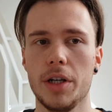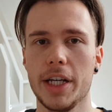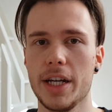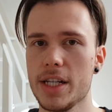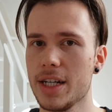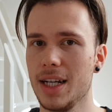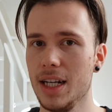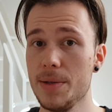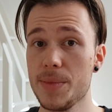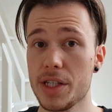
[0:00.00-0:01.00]
getting a
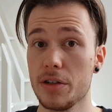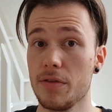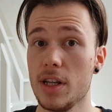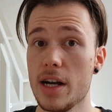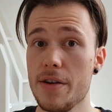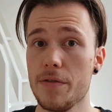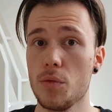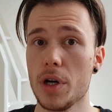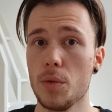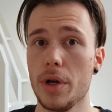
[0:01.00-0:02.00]
glimpse of life
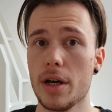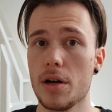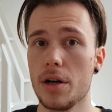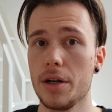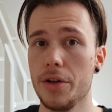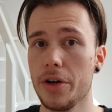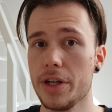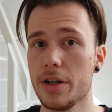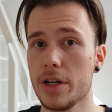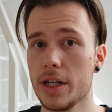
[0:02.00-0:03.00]
when we are not
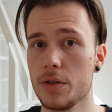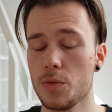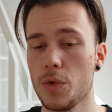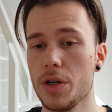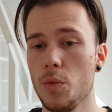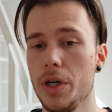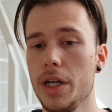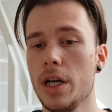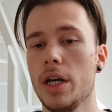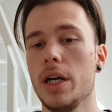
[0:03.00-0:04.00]
in our heads, when
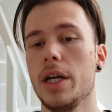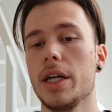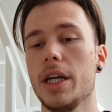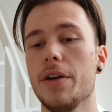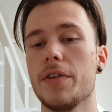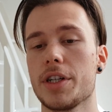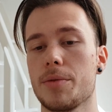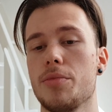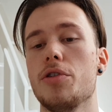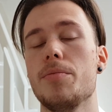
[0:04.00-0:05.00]
we give our
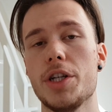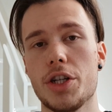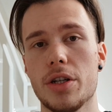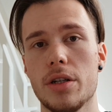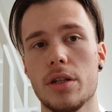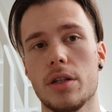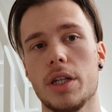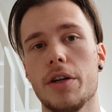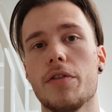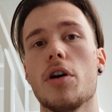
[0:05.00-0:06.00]

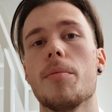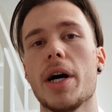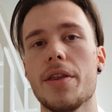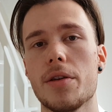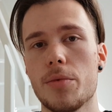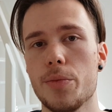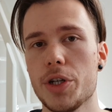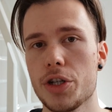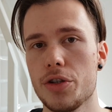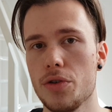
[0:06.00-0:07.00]
mind the
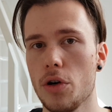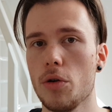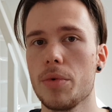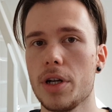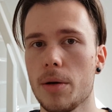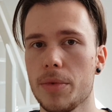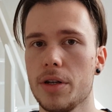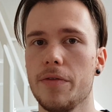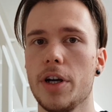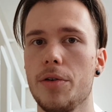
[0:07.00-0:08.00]
permission to open up
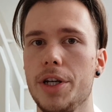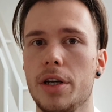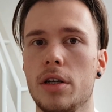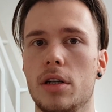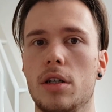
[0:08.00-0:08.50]
in a very